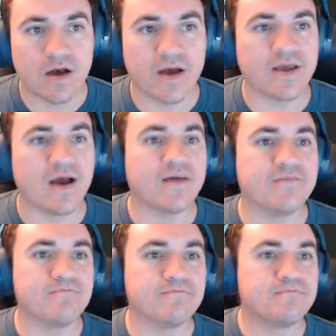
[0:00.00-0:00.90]

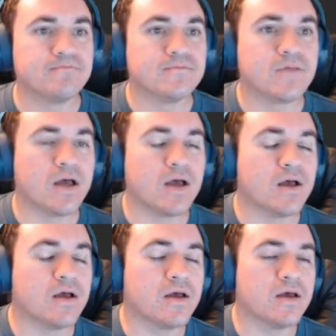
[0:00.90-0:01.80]
I
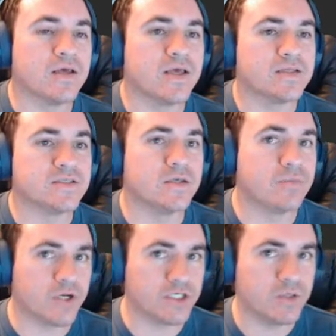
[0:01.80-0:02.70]
in
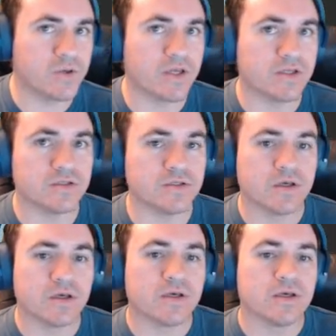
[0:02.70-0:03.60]
ZBrush you can
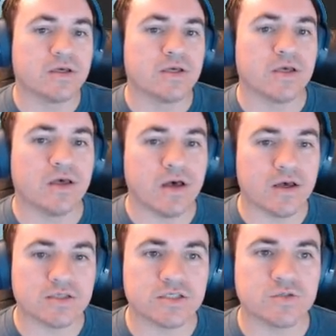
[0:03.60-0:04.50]

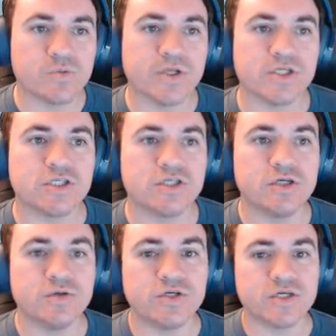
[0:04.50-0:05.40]
switch
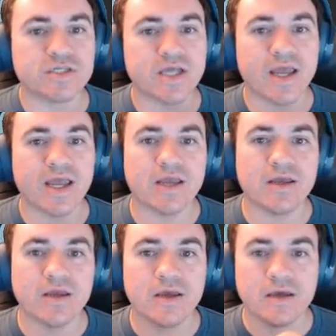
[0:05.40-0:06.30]
to just a